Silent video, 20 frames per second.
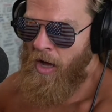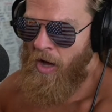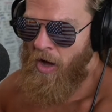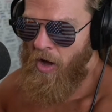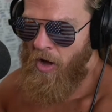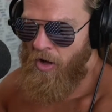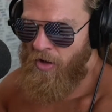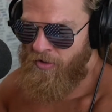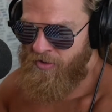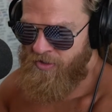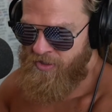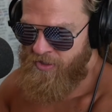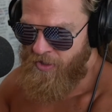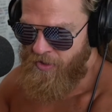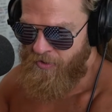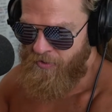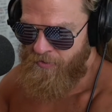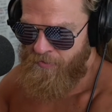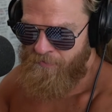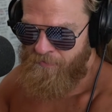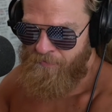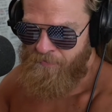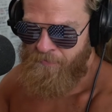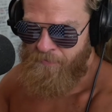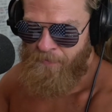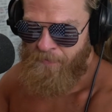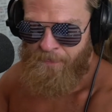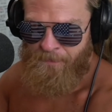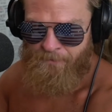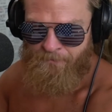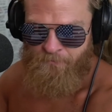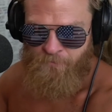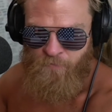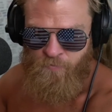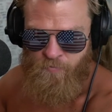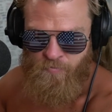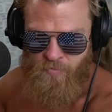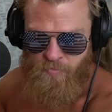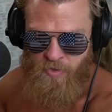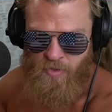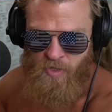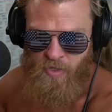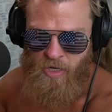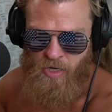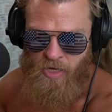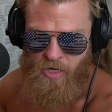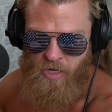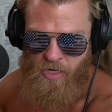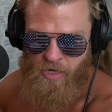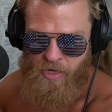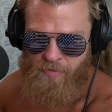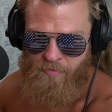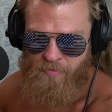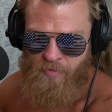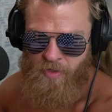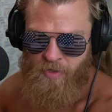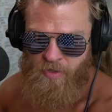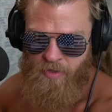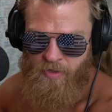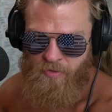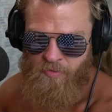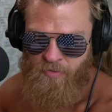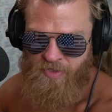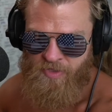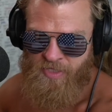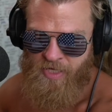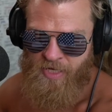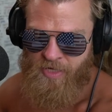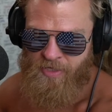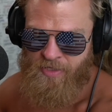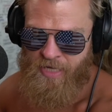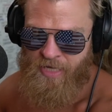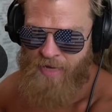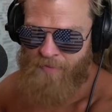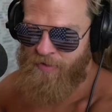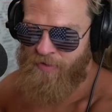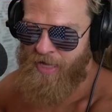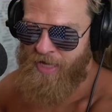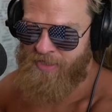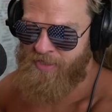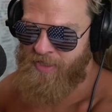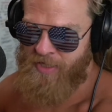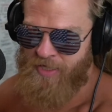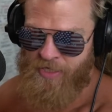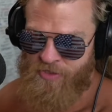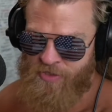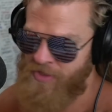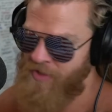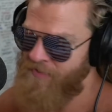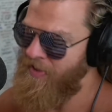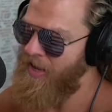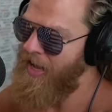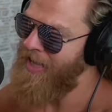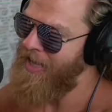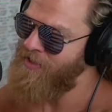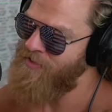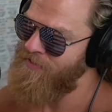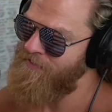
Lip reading: Also, what are you saying? Yeah, plastic. Get yourself a Hydro